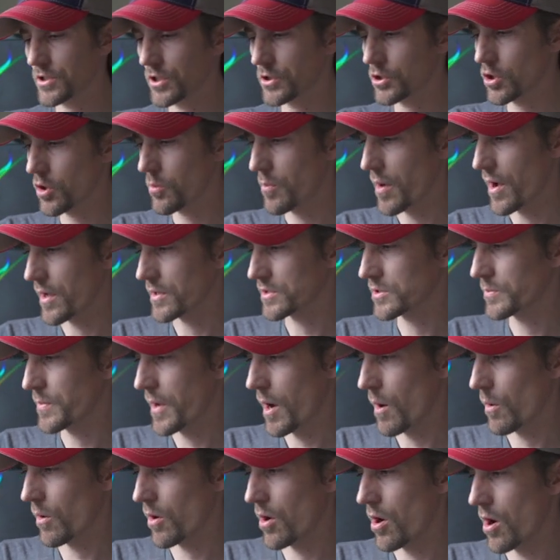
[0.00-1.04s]
just the two
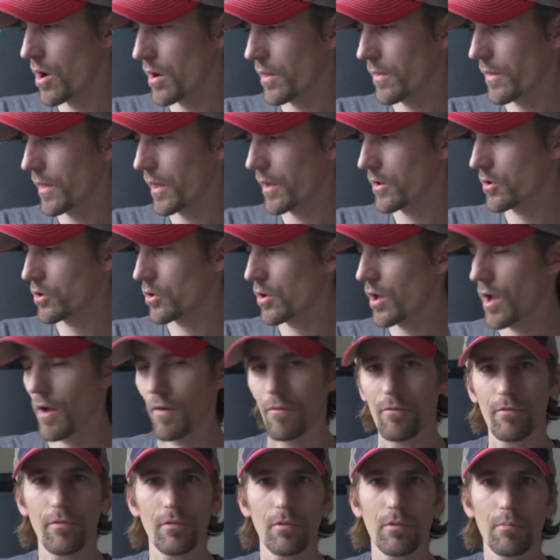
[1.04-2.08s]
buttons, power on, and then
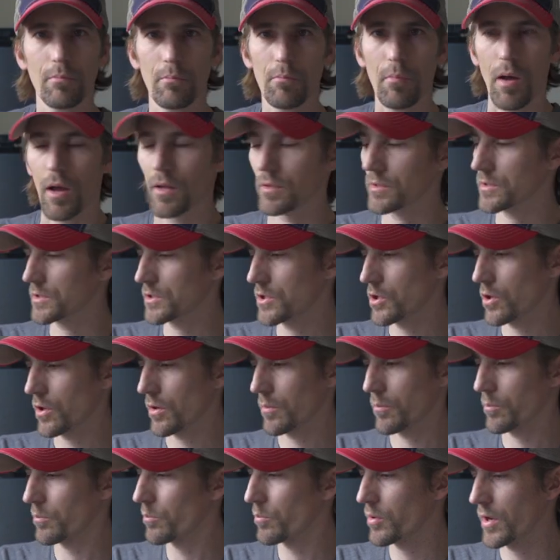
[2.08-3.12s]
you have
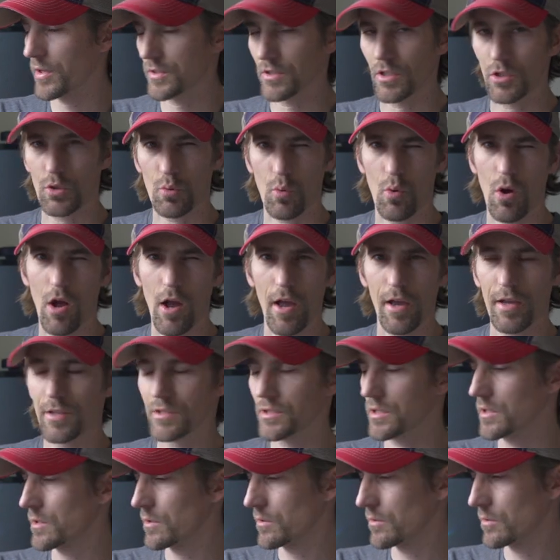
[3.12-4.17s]
buttons you can press it
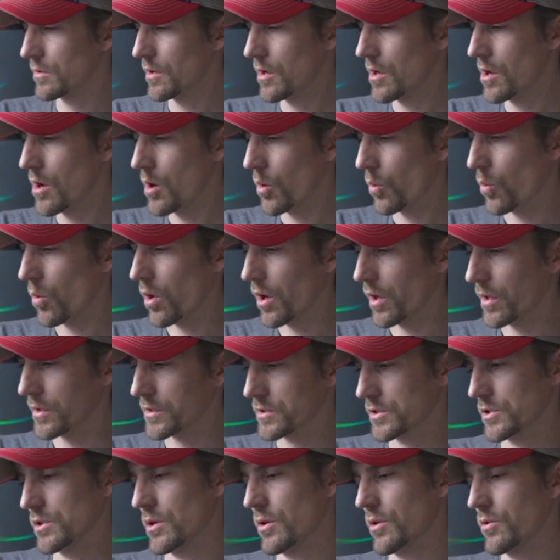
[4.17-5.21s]
twice and
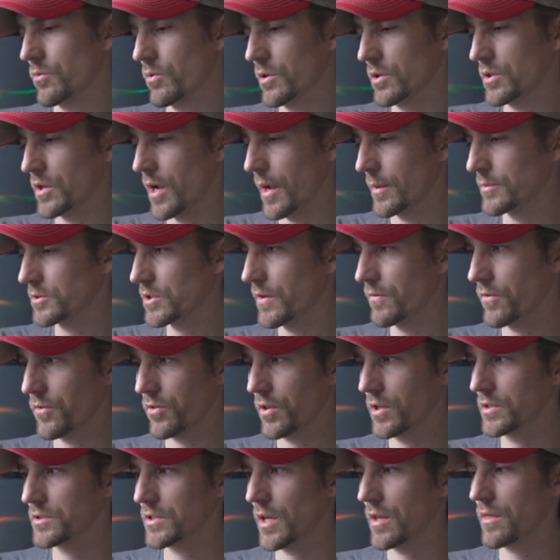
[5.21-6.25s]
once or three
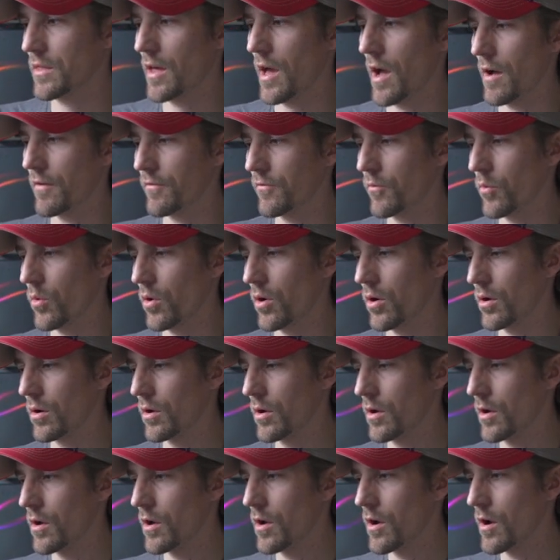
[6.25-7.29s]
times, different things like that
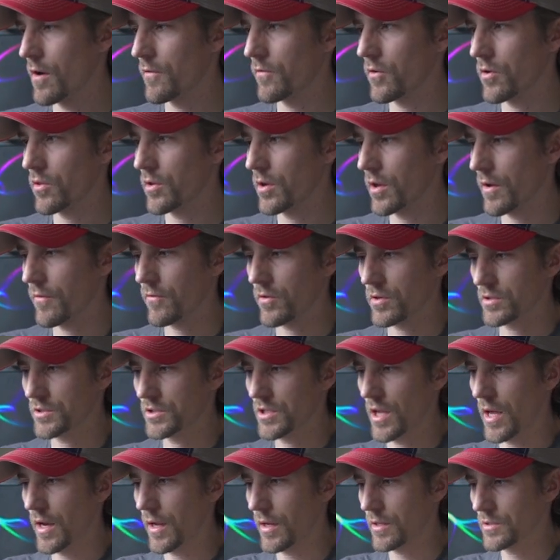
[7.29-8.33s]
for the
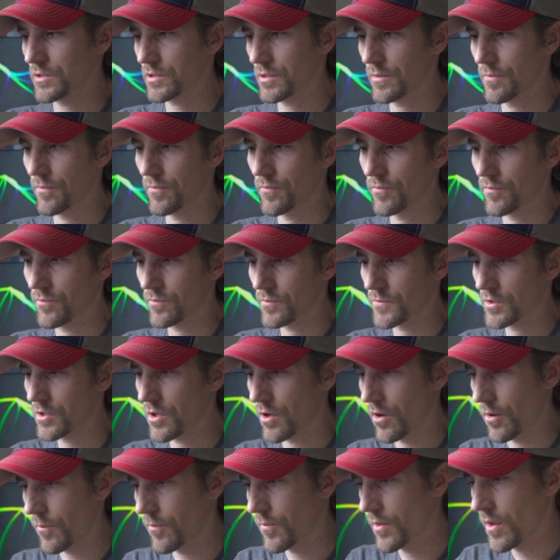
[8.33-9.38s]
different settings.
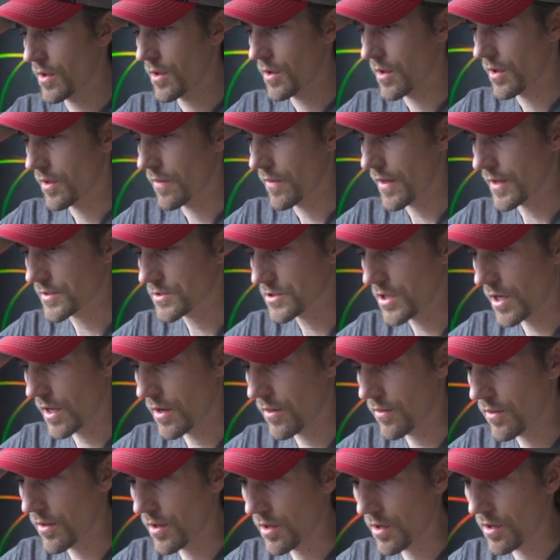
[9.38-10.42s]
So
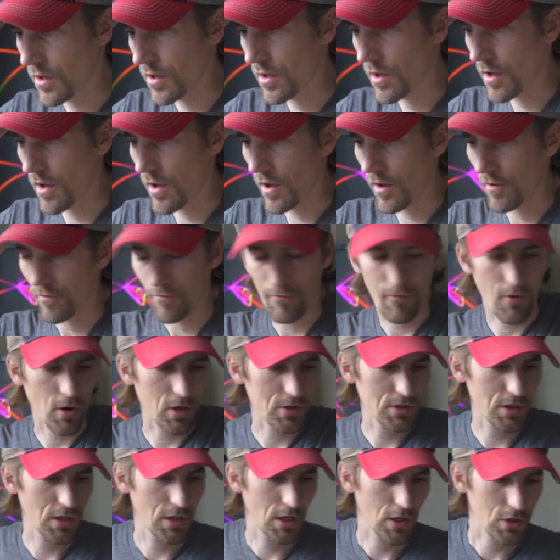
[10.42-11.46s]
that's kind of the
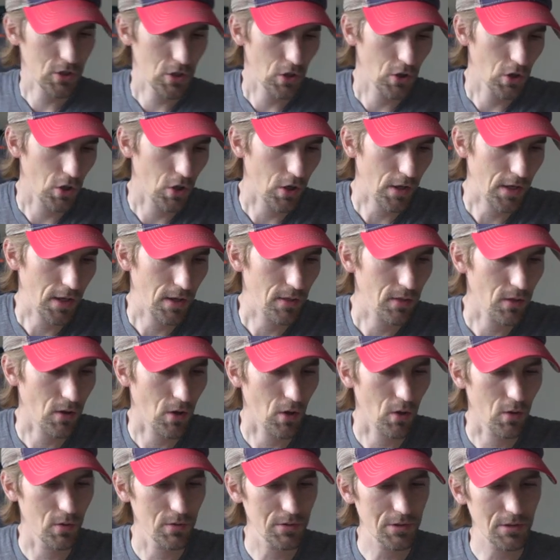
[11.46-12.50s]
first initial look
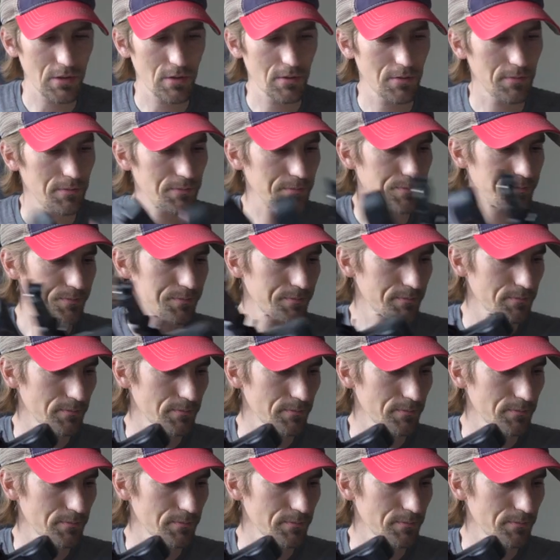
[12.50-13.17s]
at those.